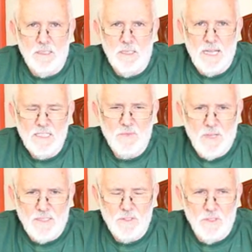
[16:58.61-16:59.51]
large
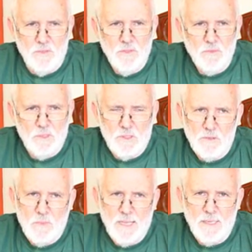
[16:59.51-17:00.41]
flat surface where I was
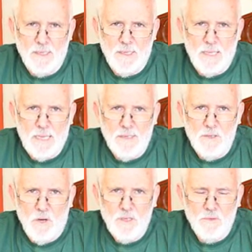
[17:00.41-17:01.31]
making a
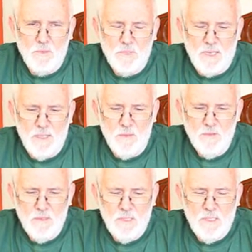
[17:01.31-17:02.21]
dining room table